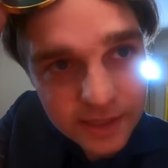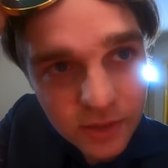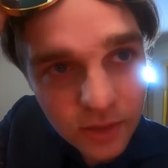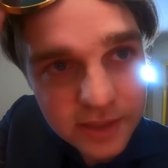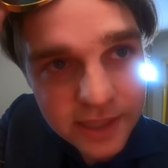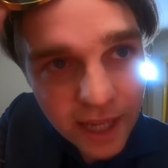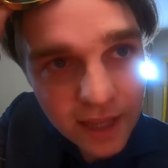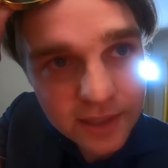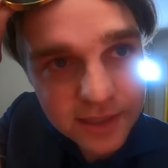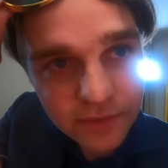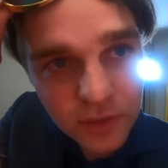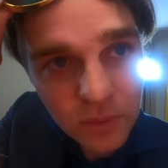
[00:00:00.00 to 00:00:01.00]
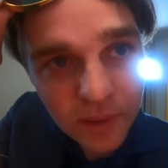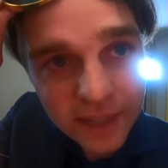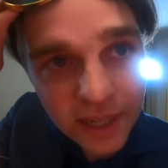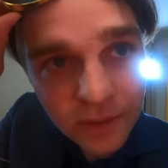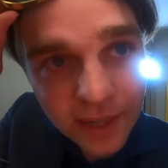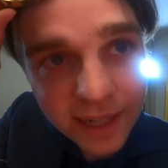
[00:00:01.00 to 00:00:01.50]
is your challenge. If you
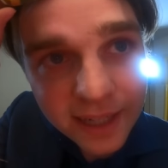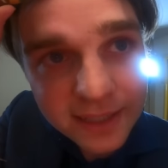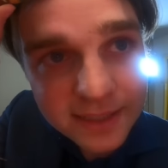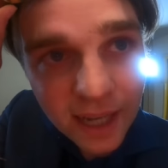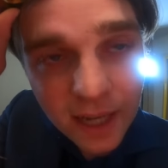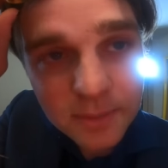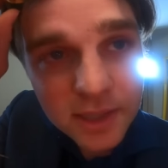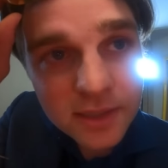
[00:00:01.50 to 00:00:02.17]
want out at any time,